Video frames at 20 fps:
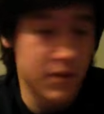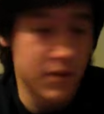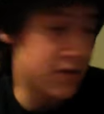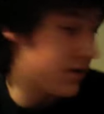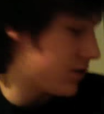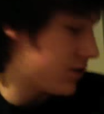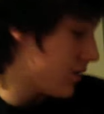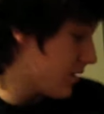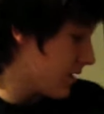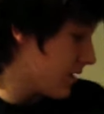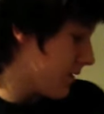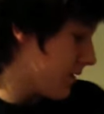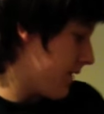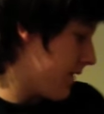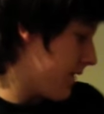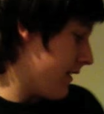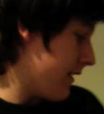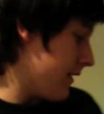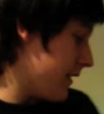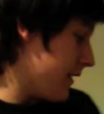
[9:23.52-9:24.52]
Just the
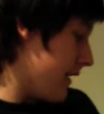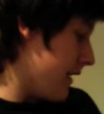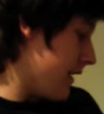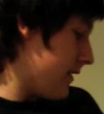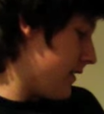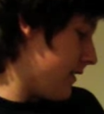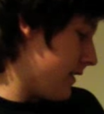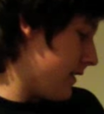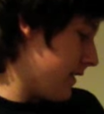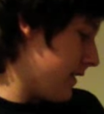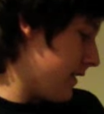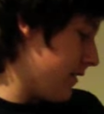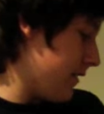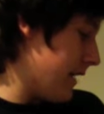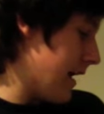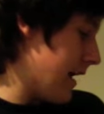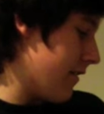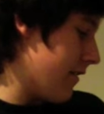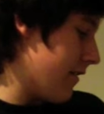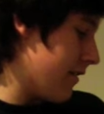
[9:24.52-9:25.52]
fact that the little
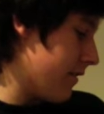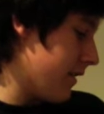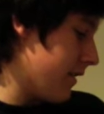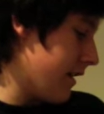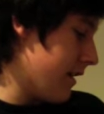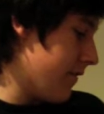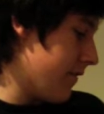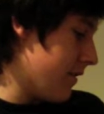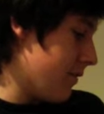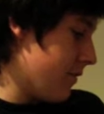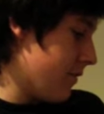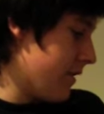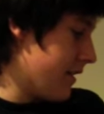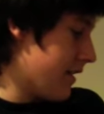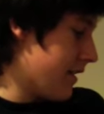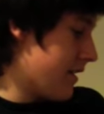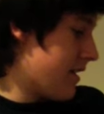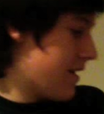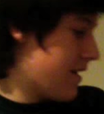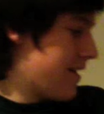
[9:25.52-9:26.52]
area they give you with
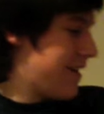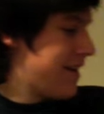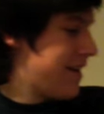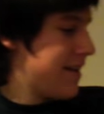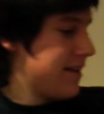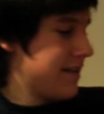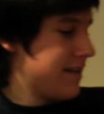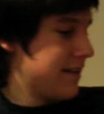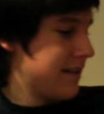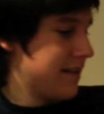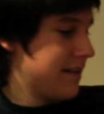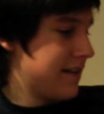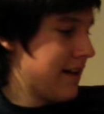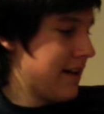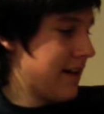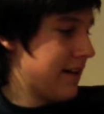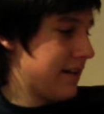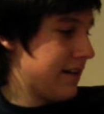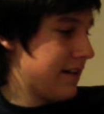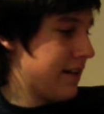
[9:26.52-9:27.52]
it isn't
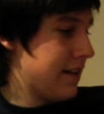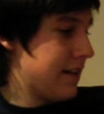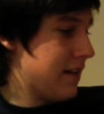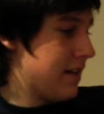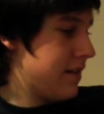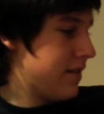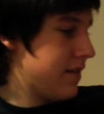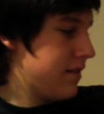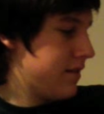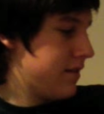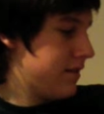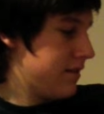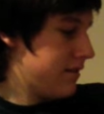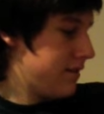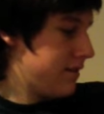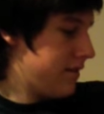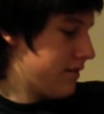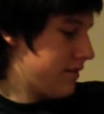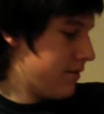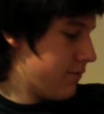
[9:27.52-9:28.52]
exactly
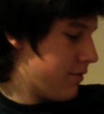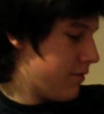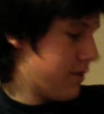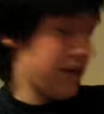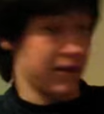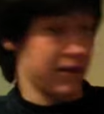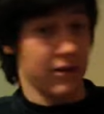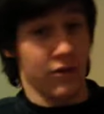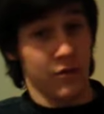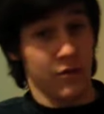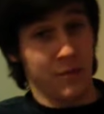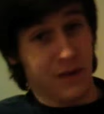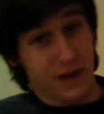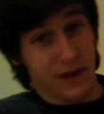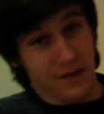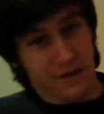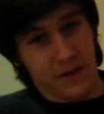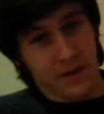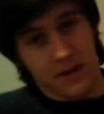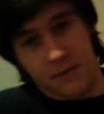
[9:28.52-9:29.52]
what I'd call
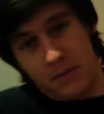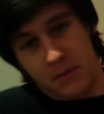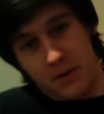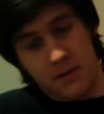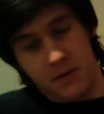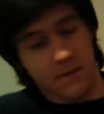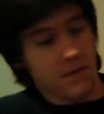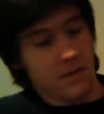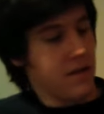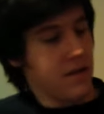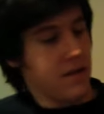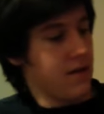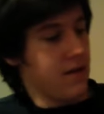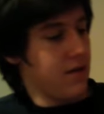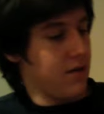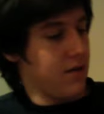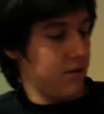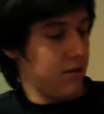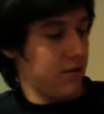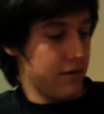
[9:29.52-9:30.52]
perfect, but
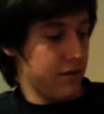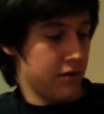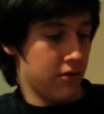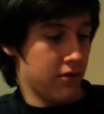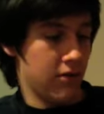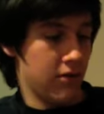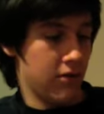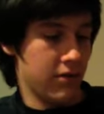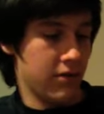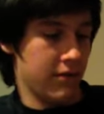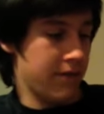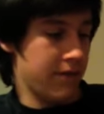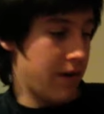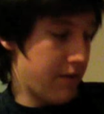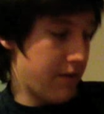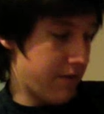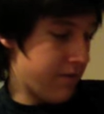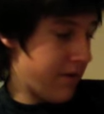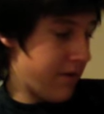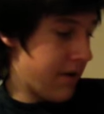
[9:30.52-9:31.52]
all in all,
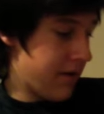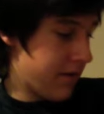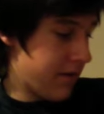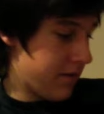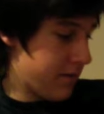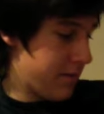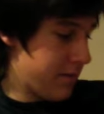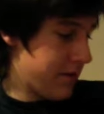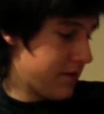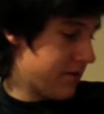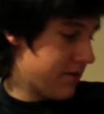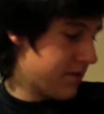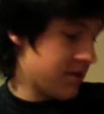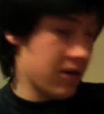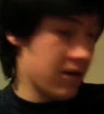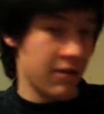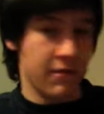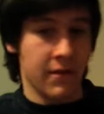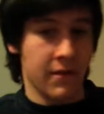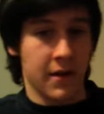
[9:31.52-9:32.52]
very, very good piece of
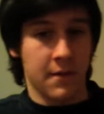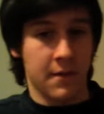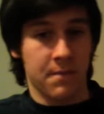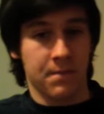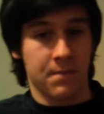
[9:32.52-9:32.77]
software.